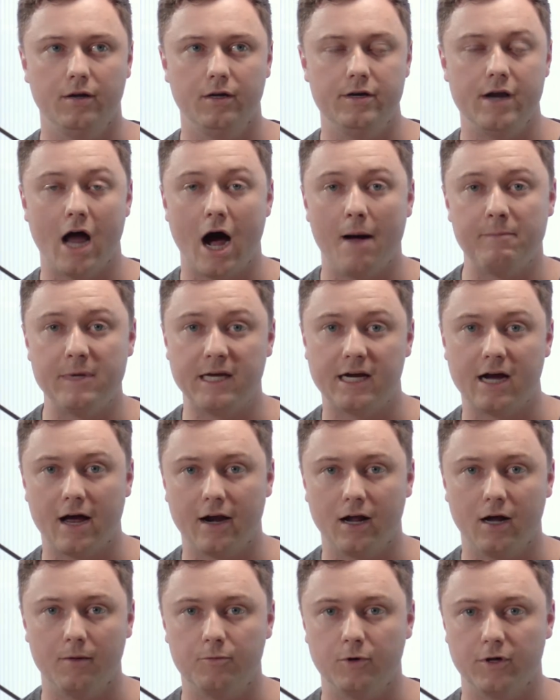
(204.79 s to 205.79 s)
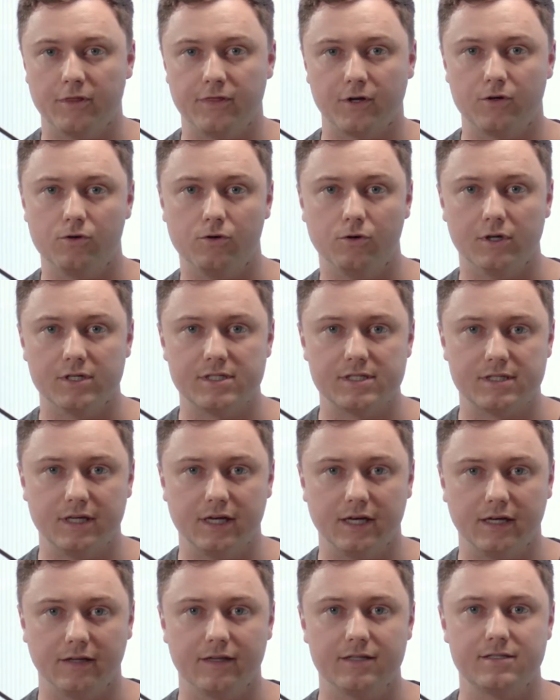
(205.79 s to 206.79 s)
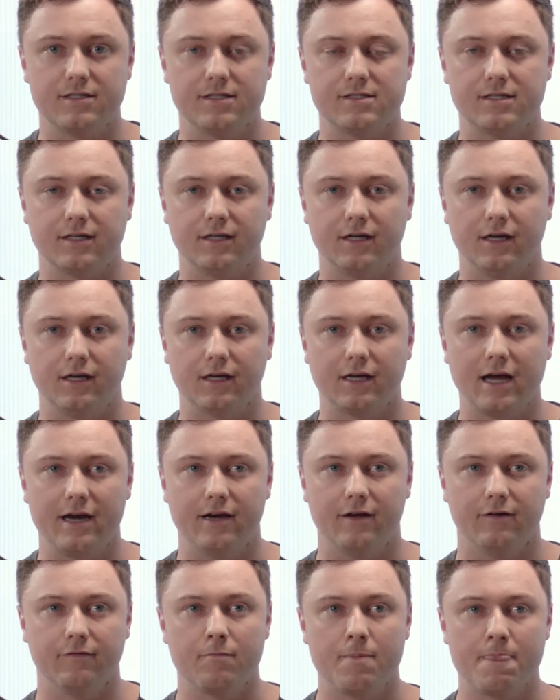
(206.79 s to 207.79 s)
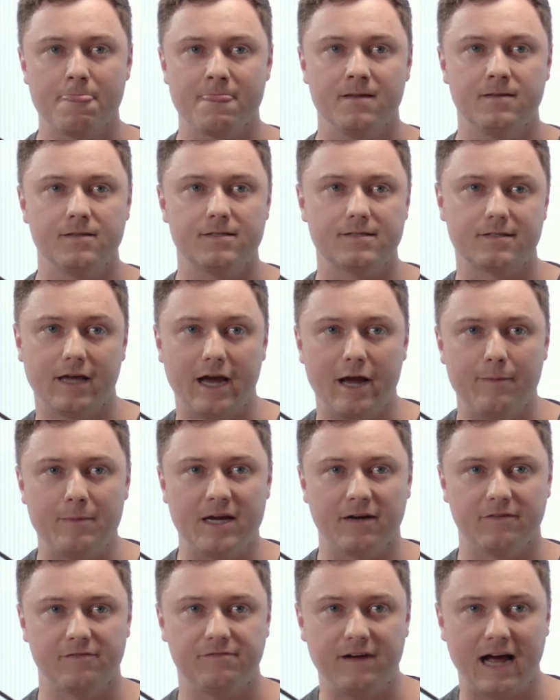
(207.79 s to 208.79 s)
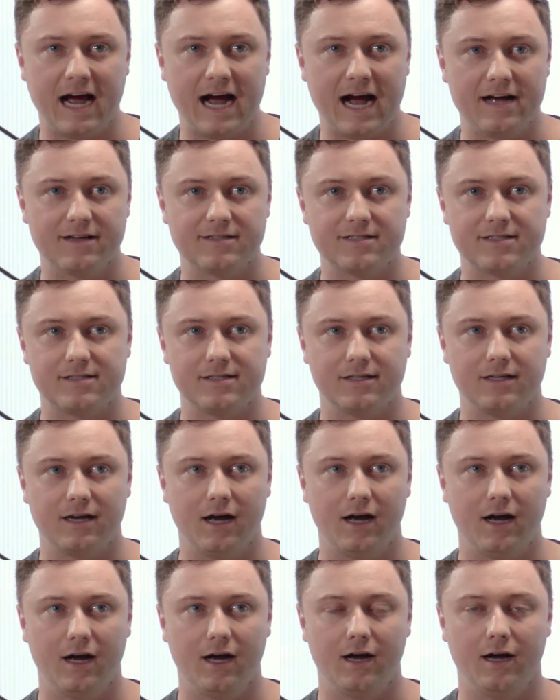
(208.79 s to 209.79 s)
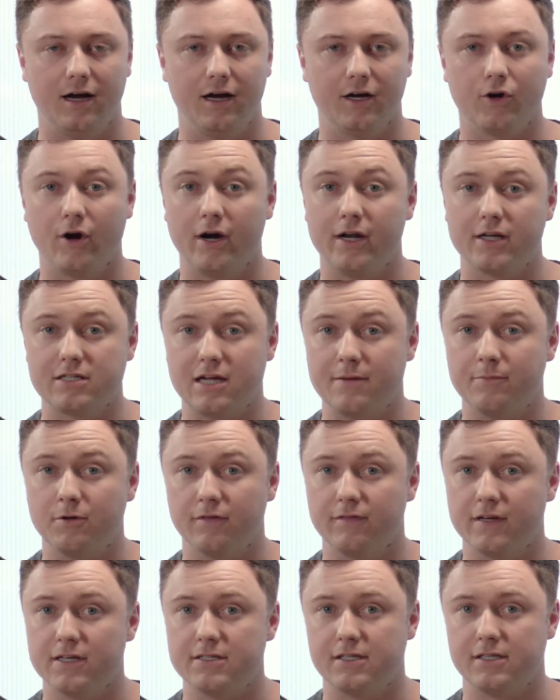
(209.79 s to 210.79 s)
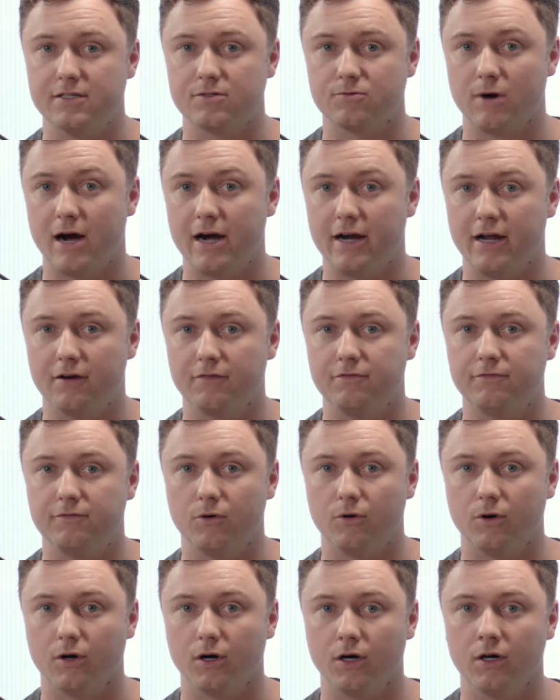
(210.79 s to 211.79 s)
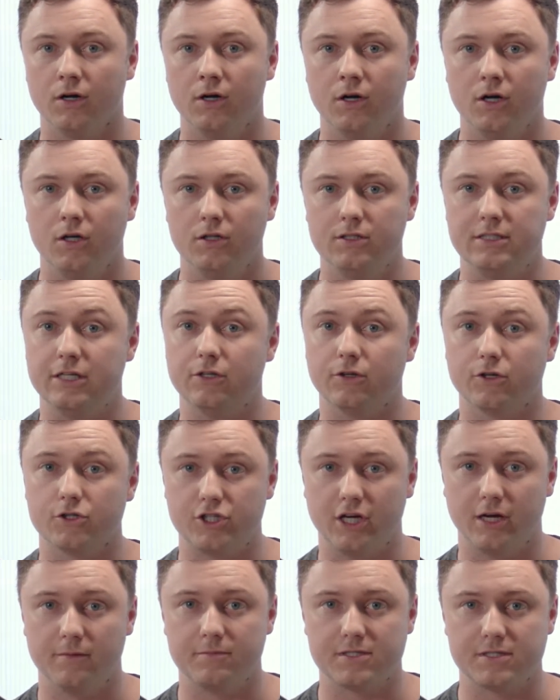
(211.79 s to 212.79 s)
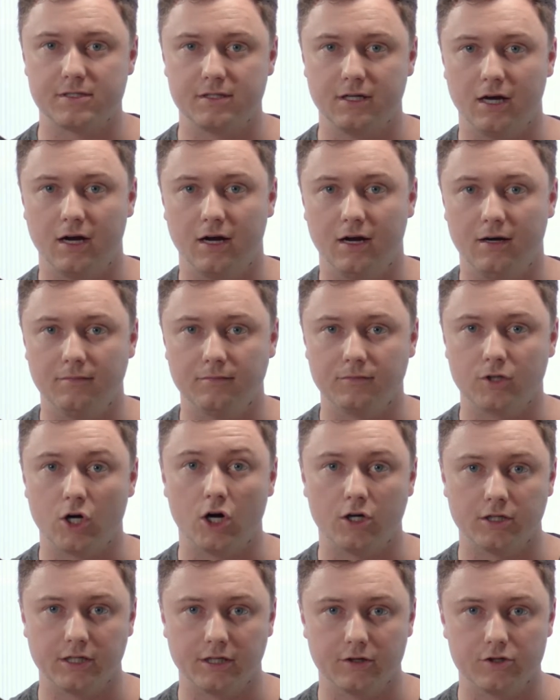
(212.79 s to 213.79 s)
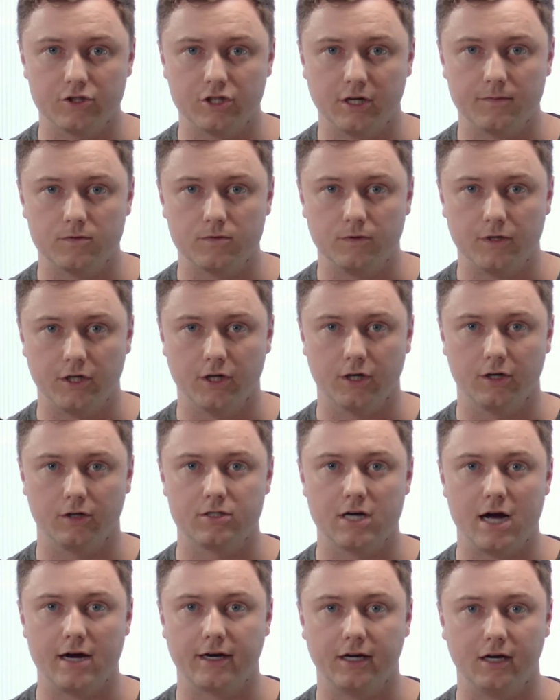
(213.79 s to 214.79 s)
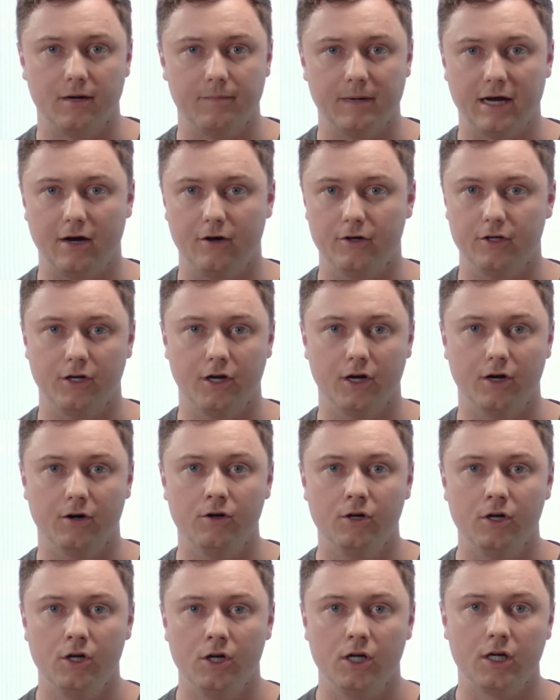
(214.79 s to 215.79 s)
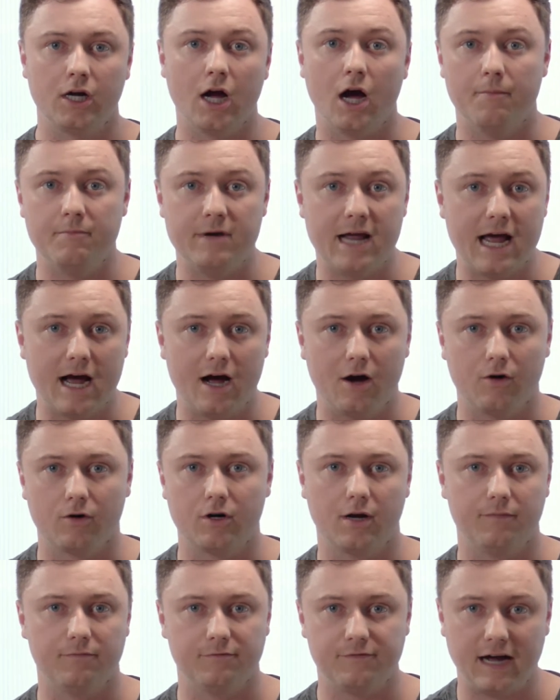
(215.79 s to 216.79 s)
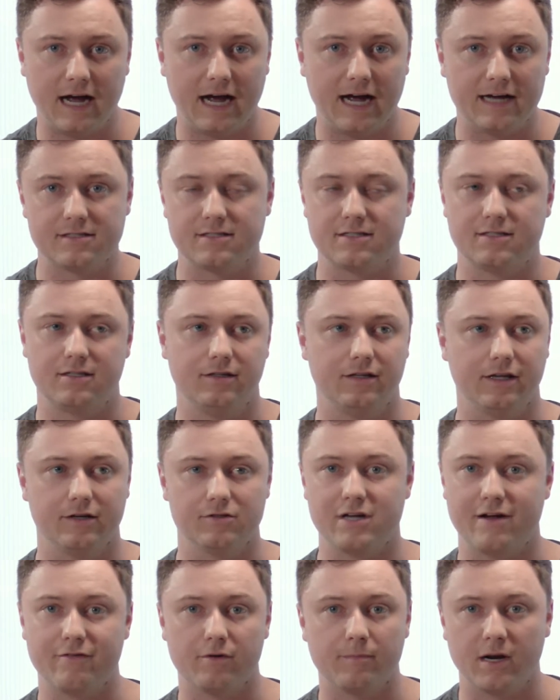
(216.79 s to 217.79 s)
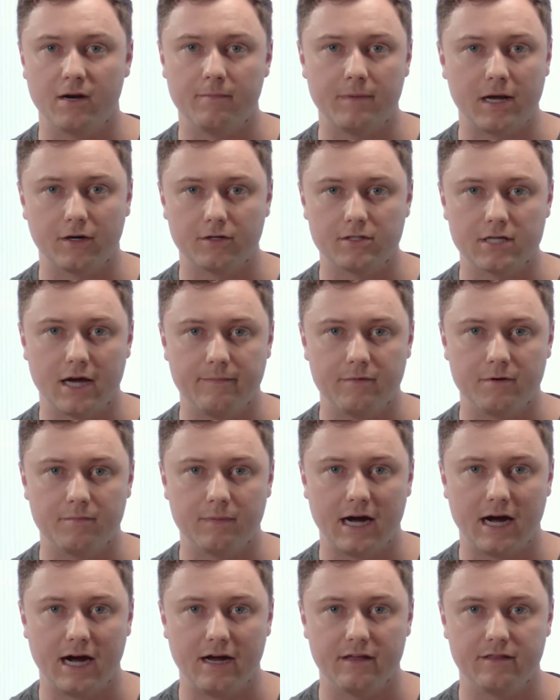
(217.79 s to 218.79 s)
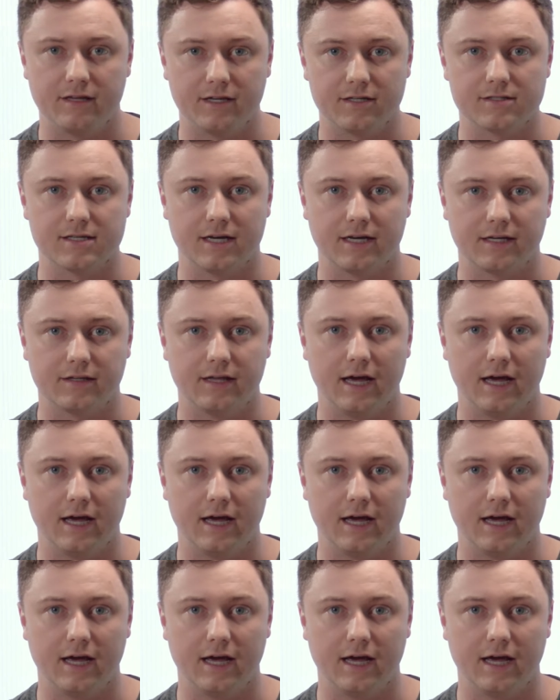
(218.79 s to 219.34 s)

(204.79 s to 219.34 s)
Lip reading: not be caught up with the coolest thing. This is the kind of slamming fast. A great example of this is writing for dealerships, car dealerships, when you're talking about, come now, come fast, there's never been a better time to buy, things like